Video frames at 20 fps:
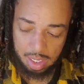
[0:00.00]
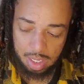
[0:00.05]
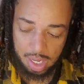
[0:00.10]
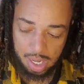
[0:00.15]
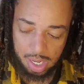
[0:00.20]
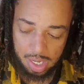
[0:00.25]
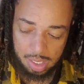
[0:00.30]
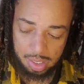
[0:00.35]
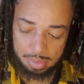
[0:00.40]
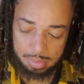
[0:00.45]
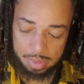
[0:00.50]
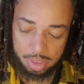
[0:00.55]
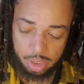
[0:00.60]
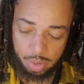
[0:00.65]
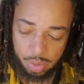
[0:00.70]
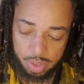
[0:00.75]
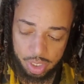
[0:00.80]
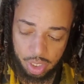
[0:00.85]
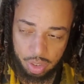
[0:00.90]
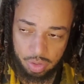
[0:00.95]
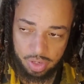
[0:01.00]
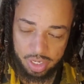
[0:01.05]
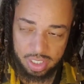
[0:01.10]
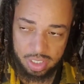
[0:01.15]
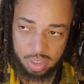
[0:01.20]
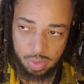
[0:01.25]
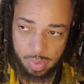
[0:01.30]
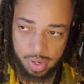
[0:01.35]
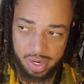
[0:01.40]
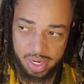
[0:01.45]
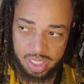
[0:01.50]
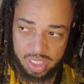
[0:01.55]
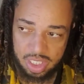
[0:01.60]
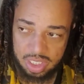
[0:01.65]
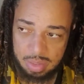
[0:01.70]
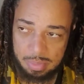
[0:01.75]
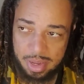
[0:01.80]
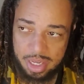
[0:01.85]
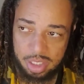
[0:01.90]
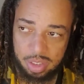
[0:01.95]
Um, to a degree to where it
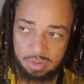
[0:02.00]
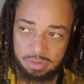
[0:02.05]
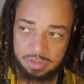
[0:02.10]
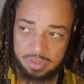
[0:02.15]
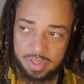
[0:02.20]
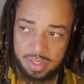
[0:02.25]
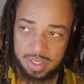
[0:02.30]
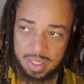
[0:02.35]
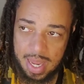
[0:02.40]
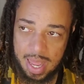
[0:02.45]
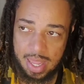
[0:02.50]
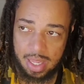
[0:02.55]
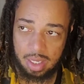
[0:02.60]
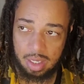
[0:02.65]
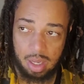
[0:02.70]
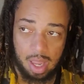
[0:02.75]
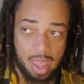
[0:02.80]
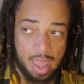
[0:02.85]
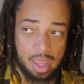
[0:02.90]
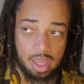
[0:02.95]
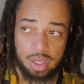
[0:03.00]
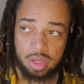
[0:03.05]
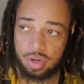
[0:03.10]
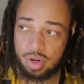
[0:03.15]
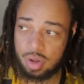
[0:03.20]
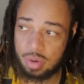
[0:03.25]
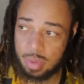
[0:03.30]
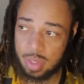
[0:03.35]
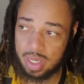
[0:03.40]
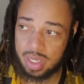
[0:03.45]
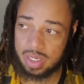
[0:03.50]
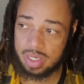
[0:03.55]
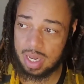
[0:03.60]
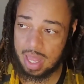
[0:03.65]
just makes you feel like, hey, you know what?